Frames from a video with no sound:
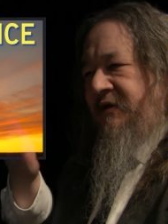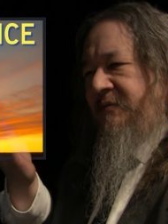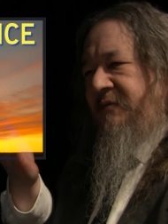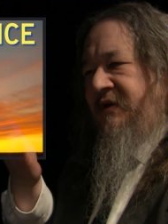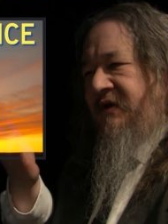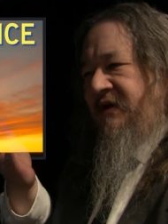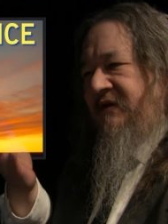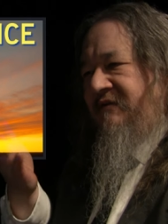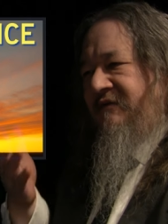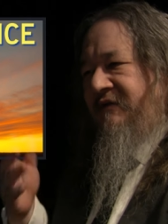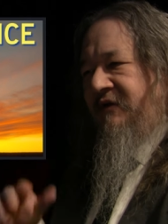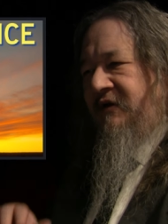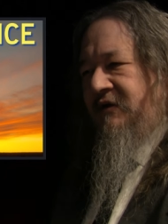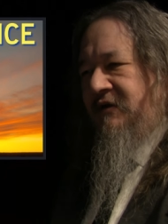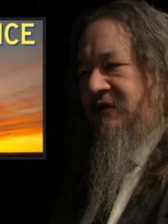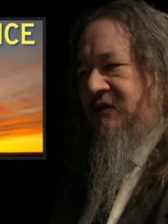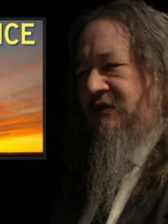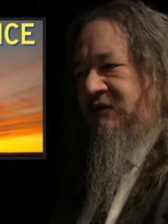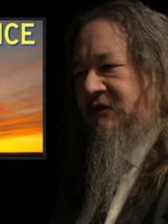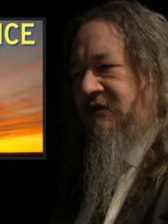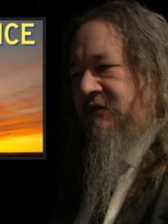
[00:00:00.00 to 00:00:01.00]
but I figured
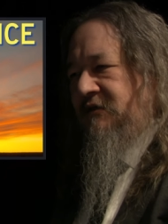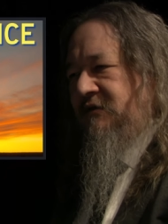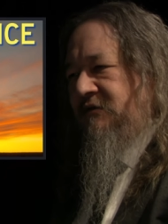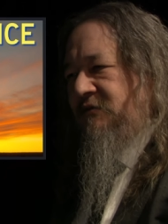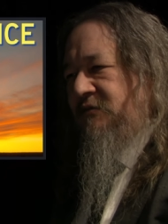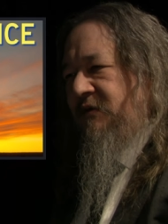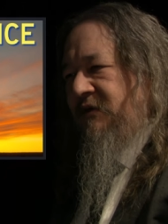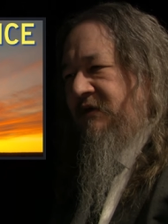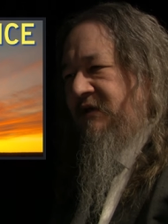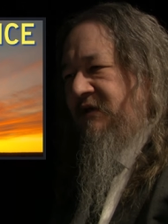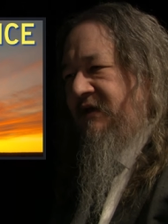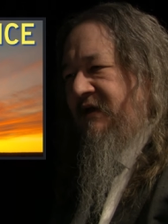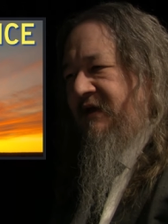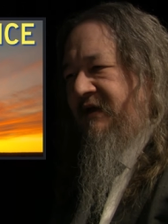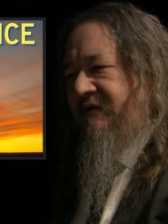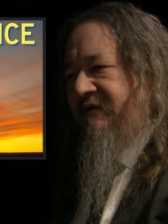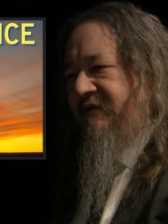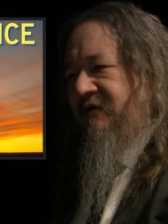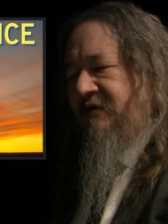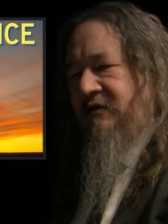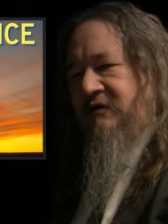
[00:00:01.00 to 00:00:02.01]
at least we could
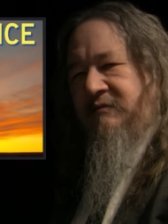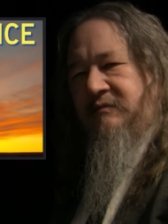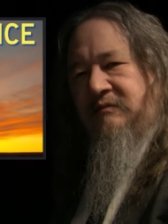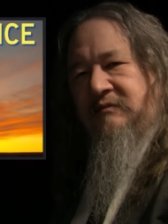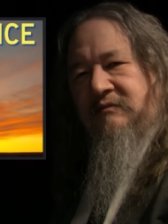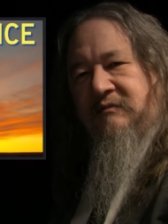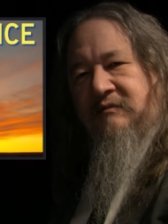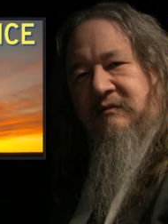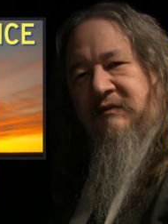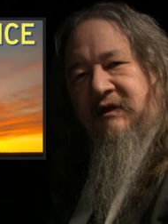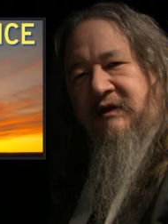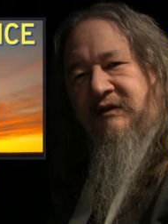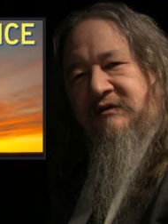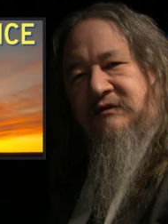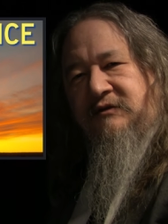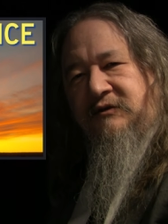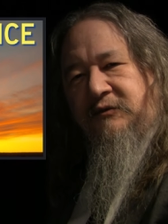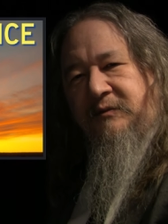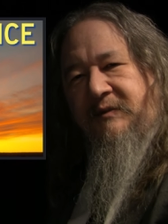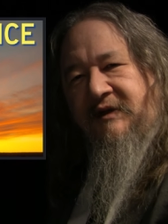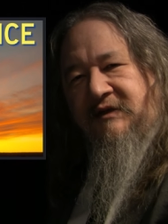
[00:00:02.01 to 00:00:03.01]
have a
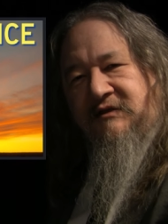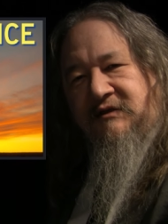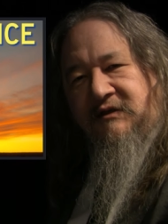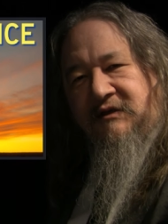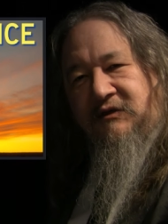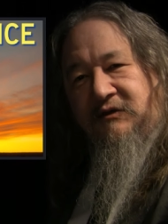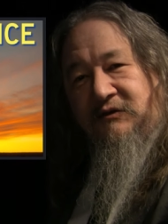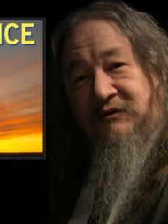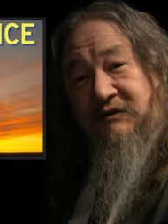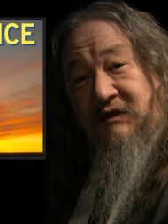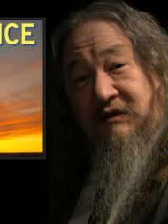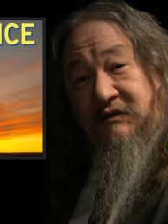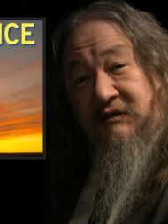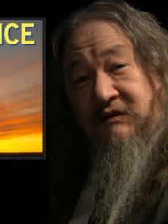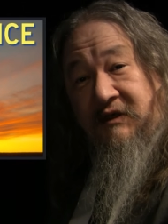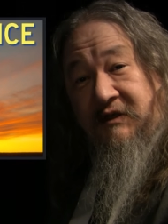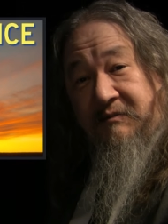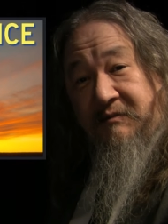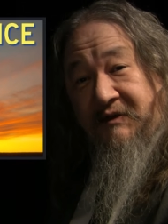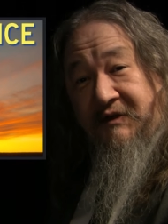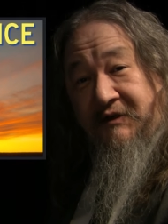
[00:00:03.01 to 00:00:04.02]
nice New Mexico
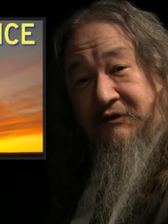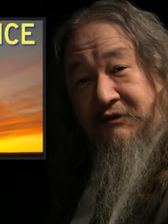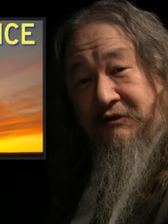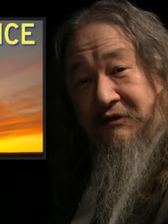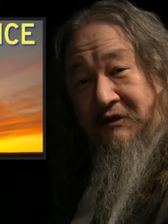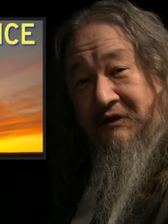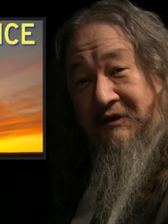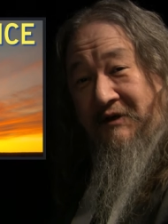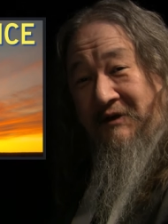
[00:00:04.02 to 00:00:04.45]
sunset picture